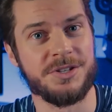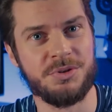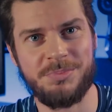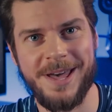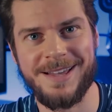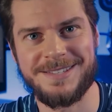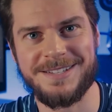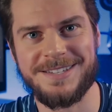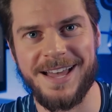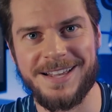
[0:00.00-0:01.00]
you passed
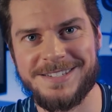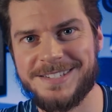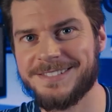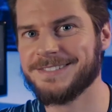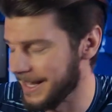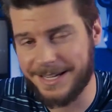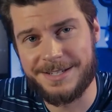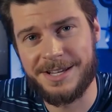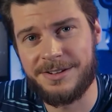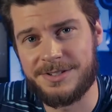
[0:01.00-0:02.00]
the test. And I
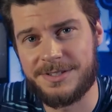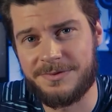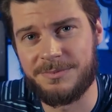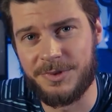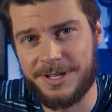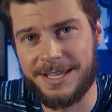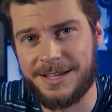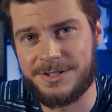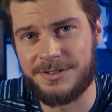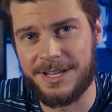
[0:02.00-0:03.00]
can tell just from looking
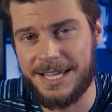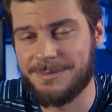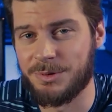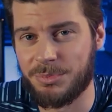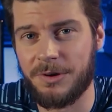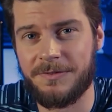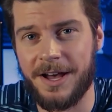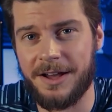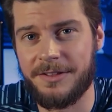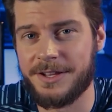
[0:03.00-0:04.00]
at your name and
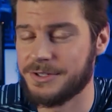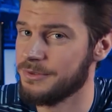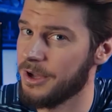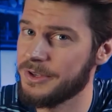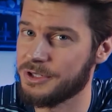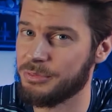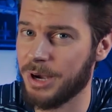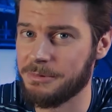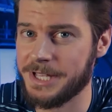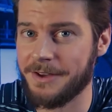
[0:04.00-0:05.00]
profile that you also
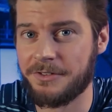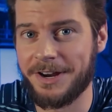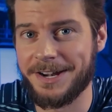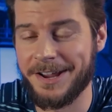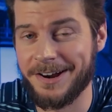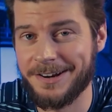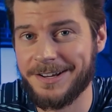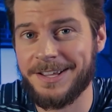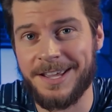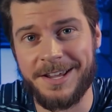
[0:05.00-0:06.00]
probably have great hair,
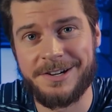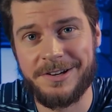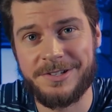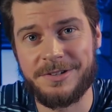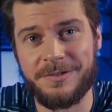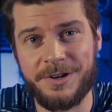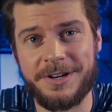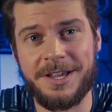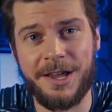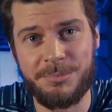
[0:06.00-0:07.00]
and you're also a
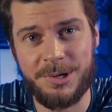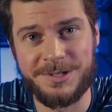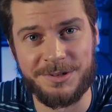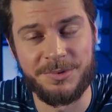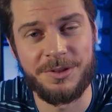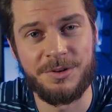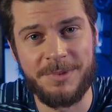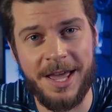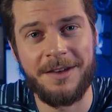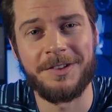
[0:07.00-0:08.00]
very kind person with
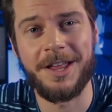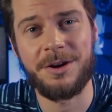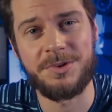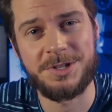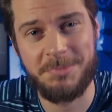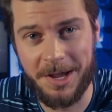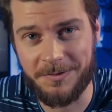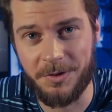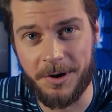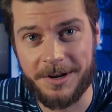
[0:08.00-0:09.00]
whom I have a lot of
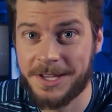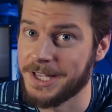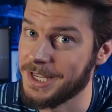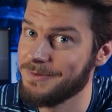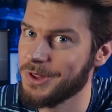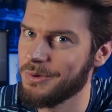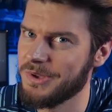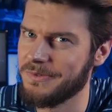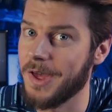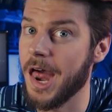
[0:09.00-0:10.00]
respect for, even though
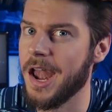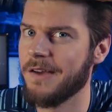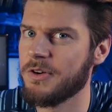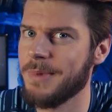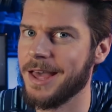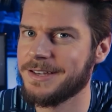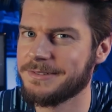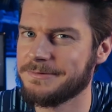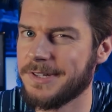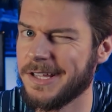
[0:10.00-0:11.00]
we've never met.